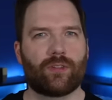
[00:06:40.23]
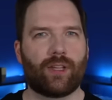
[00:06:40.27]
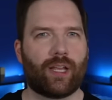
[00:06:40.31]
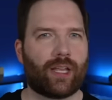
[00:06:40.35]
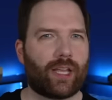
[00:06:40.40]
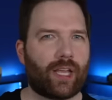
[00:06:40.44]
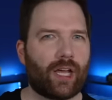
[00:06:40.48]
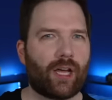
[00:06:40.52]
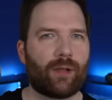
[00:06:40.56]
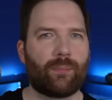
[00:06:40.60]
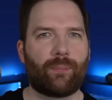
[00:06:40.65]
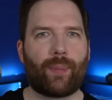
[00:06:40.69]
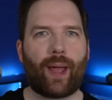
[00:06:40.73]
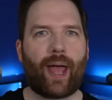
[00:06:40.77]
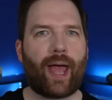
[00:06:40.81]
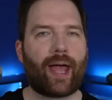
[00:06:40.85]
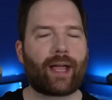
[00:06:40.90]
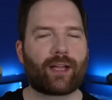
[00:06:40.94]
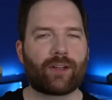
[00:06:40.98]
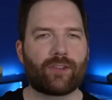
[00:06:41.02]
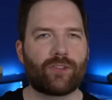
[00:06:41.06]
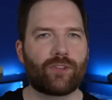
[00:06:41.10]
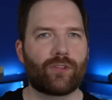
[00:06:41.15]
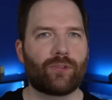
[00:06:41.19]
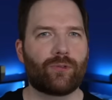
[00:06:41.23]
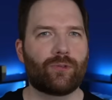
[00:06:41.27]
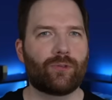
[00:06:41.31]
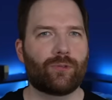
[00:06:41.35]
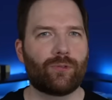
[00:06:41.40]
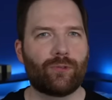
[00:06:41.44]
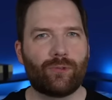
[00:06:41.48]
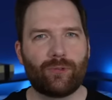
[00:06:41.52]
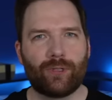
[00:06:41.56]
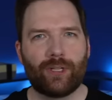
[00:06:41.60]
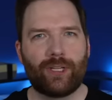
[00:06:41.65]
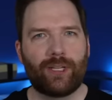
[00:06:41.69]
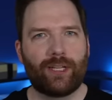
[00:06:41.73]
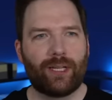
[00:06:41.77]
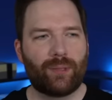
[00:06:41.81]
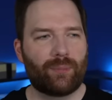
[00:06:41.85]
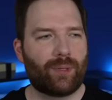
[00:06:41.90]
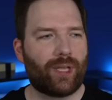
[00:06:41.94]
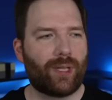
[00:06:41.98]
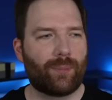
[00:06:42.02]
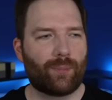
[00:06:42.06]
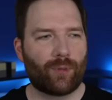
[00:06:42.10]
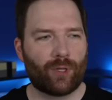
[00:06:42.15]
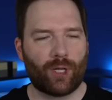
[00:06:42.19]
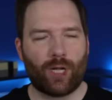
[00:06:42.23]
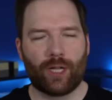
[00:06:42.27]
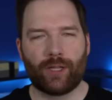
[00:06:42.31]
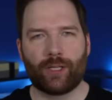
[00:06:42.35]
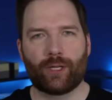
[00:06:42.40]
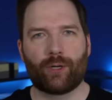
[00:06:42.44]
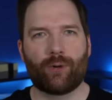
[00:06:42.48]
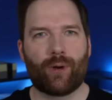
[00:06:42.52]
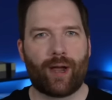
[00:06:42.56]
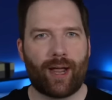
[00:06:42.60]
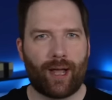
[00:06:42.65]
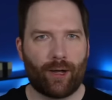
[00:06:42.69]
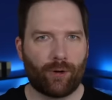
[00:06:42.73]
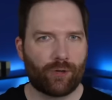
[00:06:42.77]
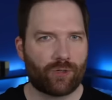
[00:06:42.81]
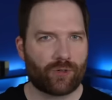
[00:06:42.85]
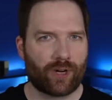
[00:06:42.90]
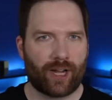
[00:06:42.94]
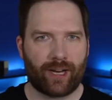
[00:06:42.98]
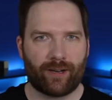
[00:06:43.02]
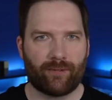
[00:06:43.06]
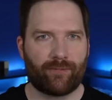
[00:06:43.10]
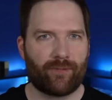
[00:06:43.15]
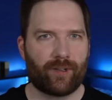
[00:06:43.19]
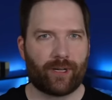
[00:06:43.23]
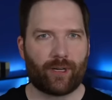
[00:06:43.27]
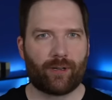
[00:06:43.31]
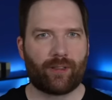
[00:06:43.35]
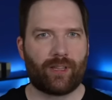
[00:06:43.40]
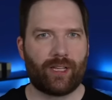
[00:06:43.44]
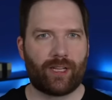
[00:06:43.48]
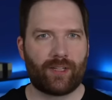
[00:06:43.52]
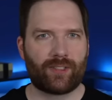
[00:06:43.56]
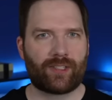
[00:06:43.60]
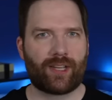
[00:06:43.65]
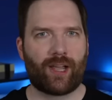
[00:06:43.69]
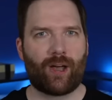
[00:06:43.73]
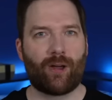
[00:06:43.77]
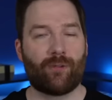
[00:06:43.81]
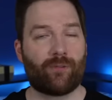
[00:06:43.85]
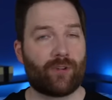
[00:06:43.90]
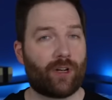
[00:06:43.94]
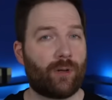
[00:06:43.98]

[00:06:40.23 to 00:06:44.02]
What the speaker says: They cut back to people on the ground trying to figure things out,